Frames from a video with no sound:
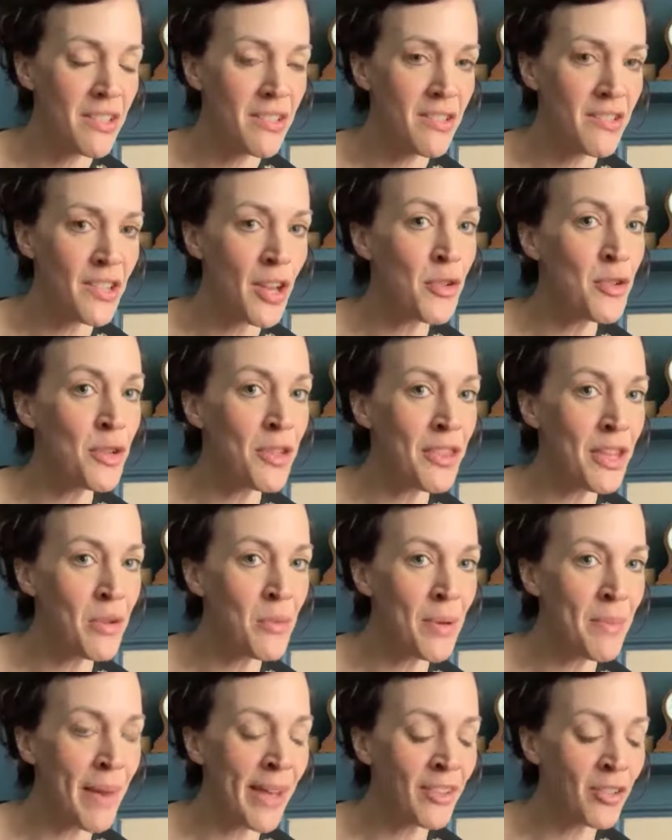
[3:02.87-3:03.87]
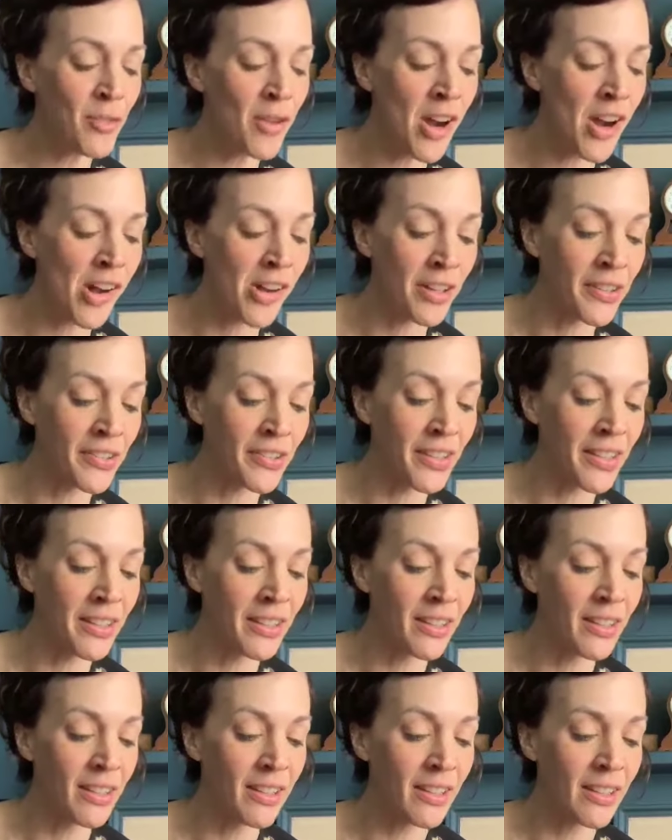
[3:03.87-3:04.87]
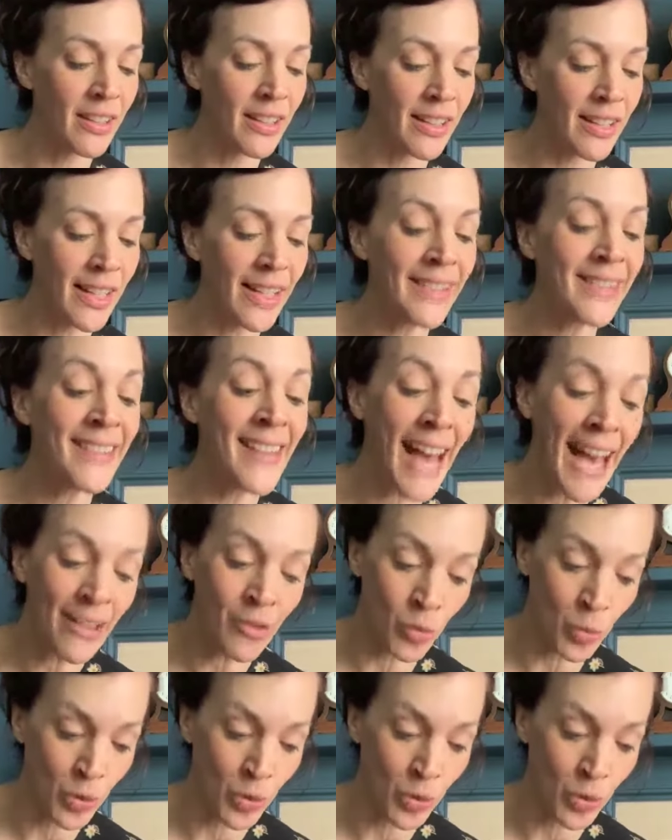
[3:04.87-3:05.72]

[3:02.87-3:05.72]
Don't you think we'd better ask?" "Is that